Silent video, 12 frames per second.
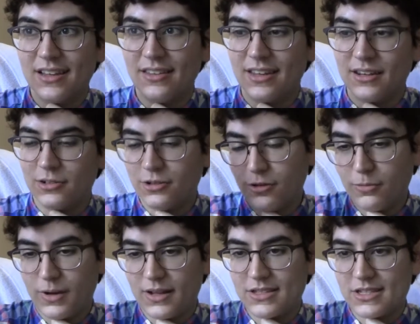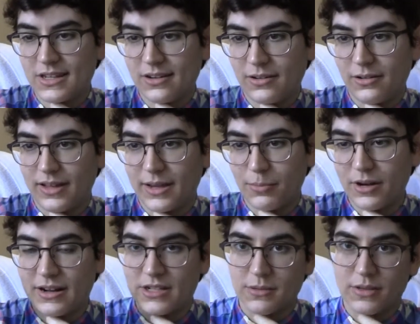then you'll do it once and it'll like
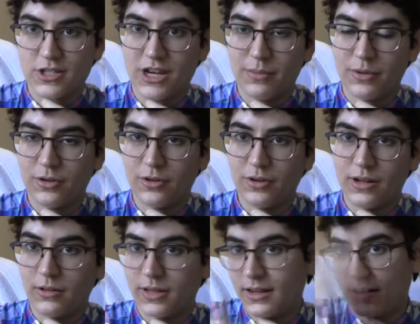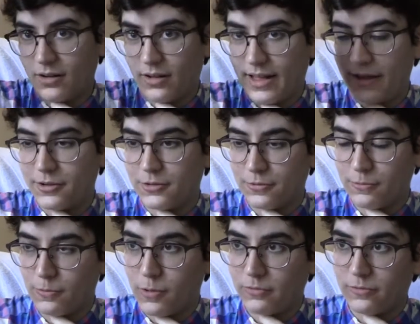break down some of the shampoo and you'll get it all out, you'll
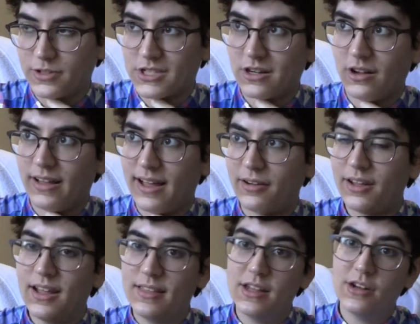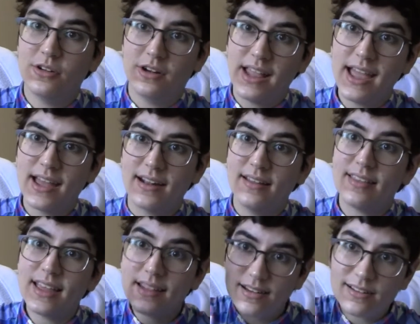rinse it all out, then do it again, and
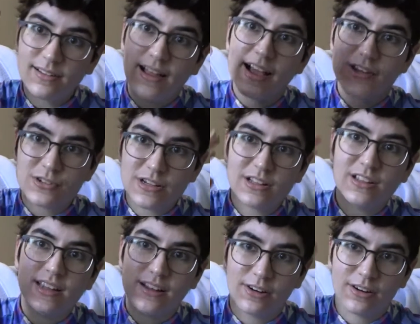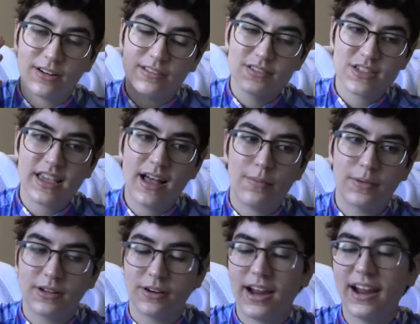then it'll actually clean your scalp
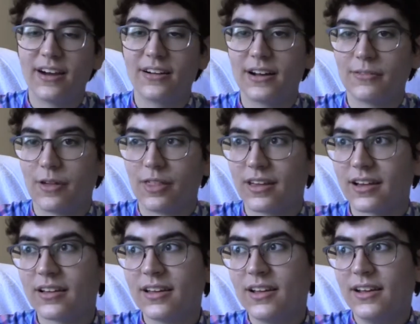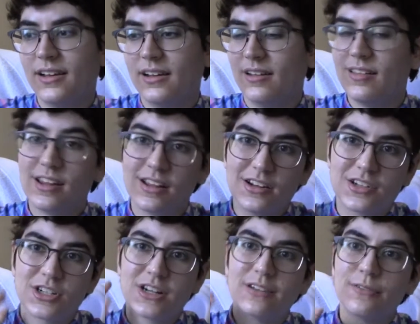and your hair and everything. And then you
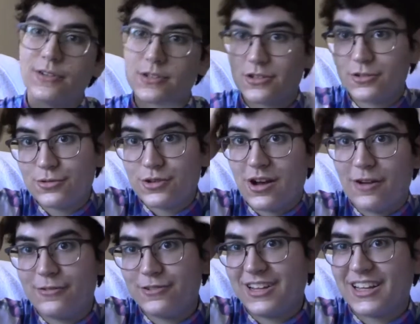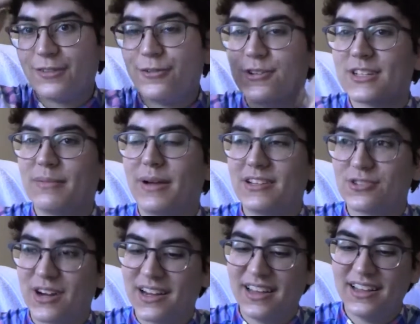condition, it feels so soft. Like the first time I
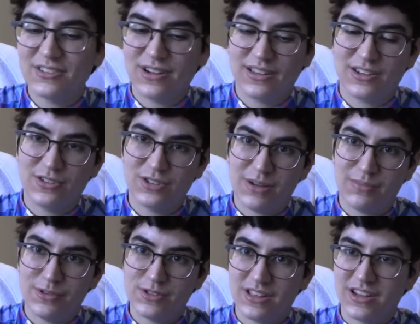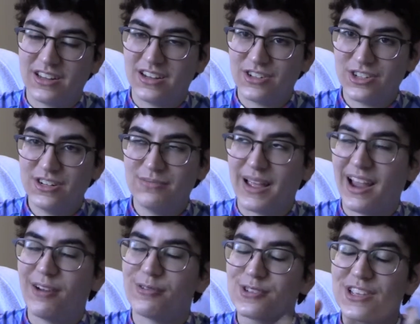tried that, doing the two shampoos and then condition, my
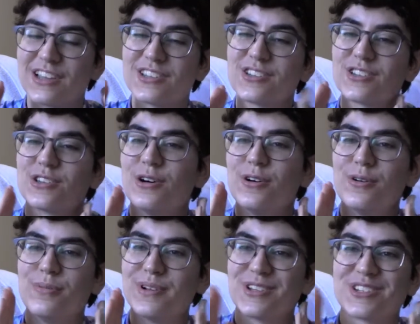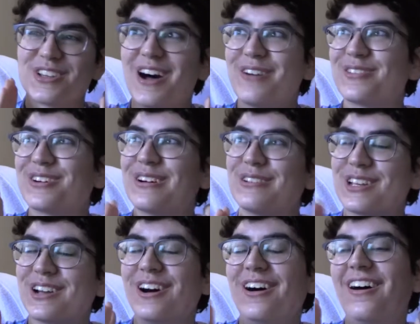hair was like so much softer. I was
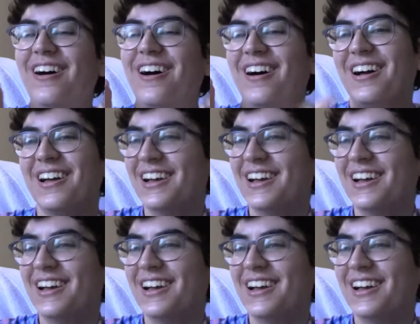like, oh.